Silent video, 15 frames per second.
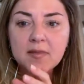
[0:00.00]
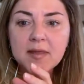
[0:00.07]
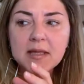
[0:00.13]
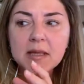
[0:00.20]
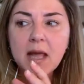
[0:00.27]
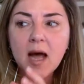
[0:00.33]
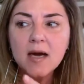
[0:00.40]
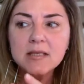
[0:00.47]

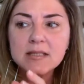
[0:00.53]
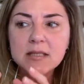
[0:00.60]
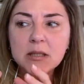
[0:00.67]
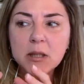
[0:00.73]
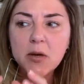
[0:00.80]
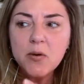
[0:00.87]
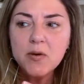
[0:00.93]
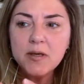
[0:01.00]
locked
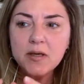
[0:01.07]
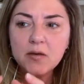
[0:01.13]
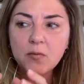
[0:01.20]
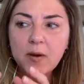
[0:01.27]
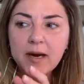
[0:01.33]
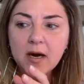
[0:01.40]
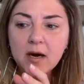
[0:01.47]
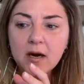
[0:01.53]
and
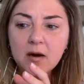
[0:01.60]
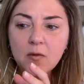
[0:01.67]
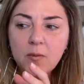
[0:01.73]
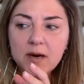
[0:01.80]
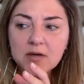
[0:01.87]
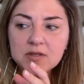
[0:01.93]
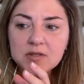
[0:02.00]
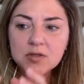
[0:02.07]
loaded, where
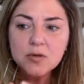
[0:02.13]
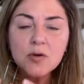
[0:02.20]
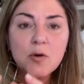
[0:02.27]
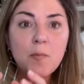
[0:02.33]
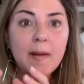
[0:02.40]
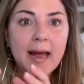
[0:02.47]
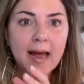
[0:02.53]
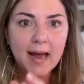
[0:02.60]

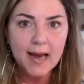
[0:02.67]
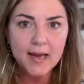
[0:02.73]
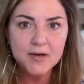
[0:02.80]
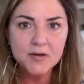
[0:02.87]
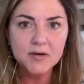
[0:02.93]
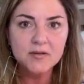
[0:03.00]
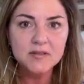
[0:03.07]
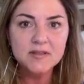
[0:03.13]
certain
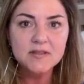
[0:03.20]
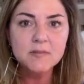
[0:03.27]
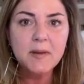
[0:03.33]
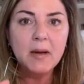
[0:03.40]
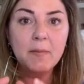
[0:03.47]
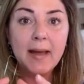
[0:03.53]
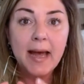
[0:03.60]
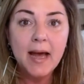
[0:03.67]
patterns, it's
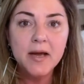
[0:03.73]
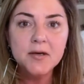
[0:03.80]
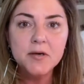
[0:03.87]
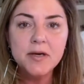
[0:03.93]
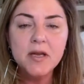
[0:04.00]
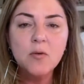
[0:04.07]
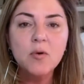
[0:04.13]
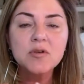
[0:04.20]
about
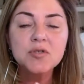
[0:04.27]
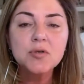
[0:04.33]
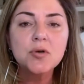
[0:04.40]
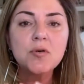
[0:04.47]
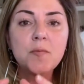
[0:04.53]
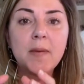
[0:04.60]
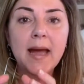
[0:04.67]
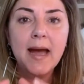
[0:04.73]
patterning, where
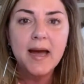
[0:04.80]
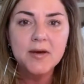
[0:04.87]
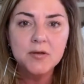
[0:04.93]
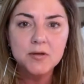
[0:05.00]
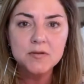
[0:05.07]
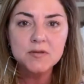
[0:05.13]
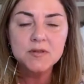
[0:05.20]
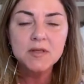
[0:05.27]
certain
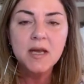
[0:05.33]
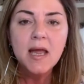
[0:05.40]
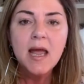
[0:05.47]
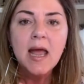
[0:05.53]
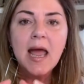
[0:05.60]
patterns